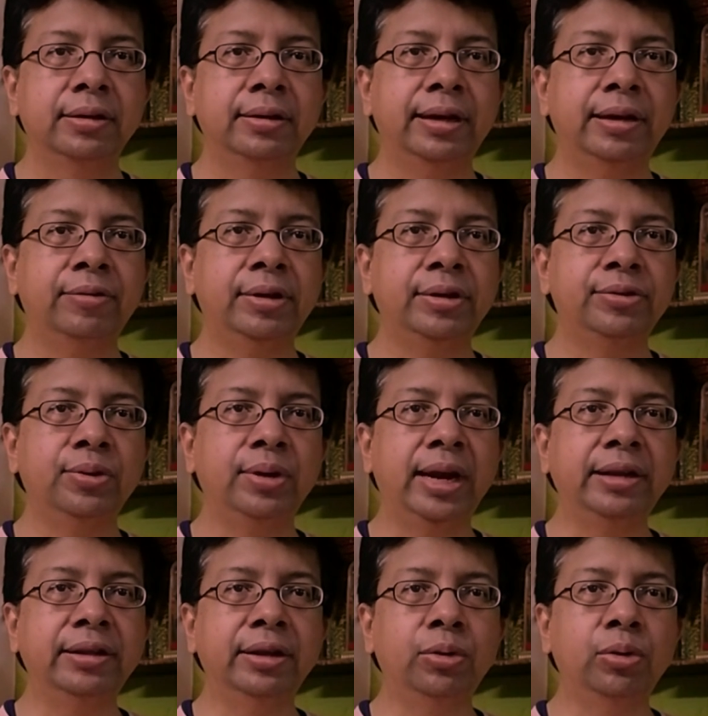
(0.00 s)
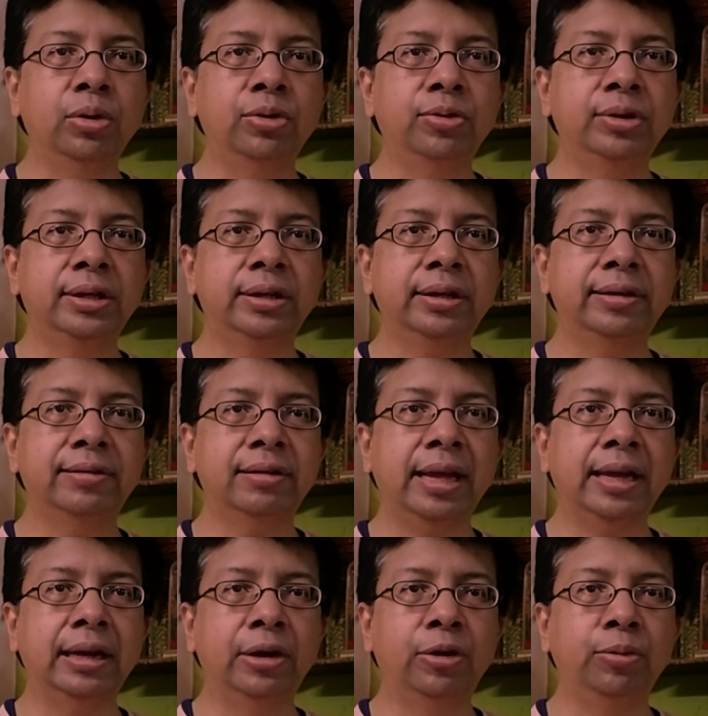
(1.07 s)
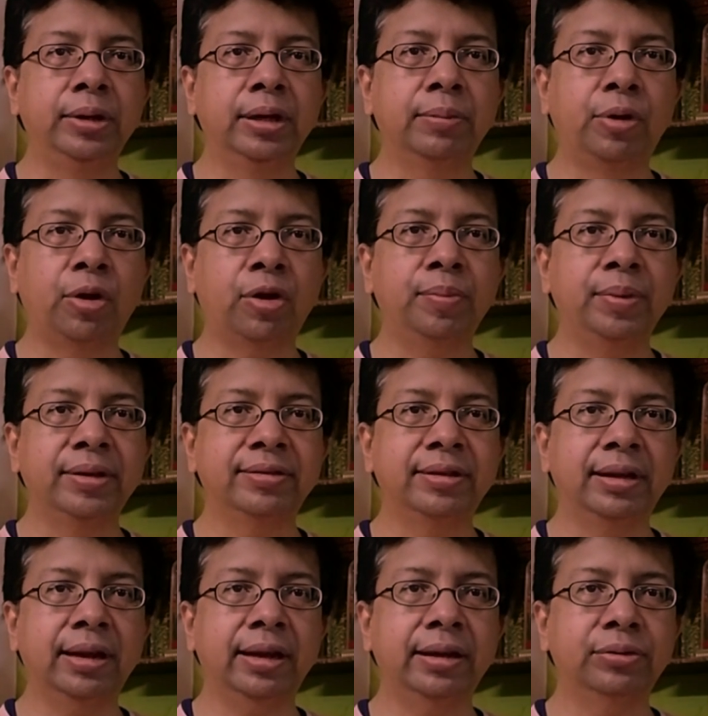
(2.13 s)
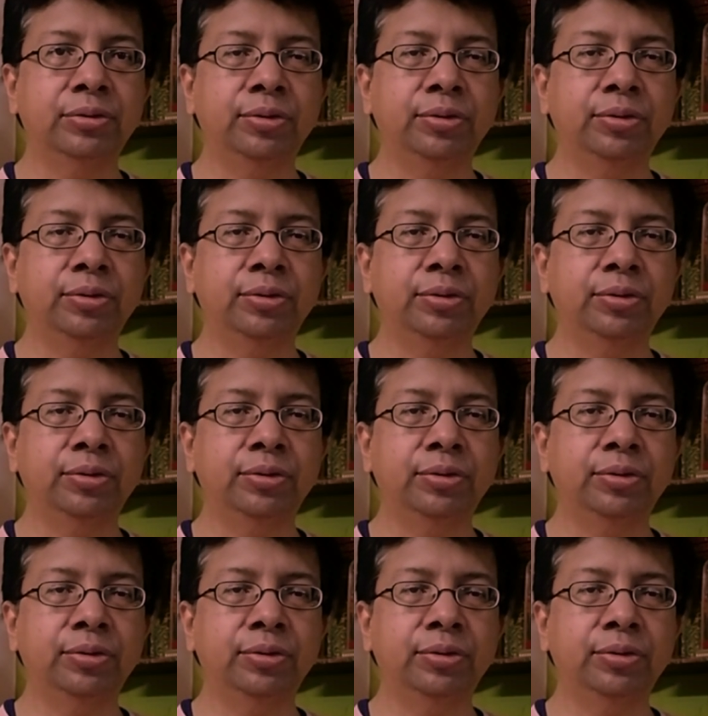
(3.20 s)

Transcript: And once you get the rollover, it's likely to be a broad-based decline.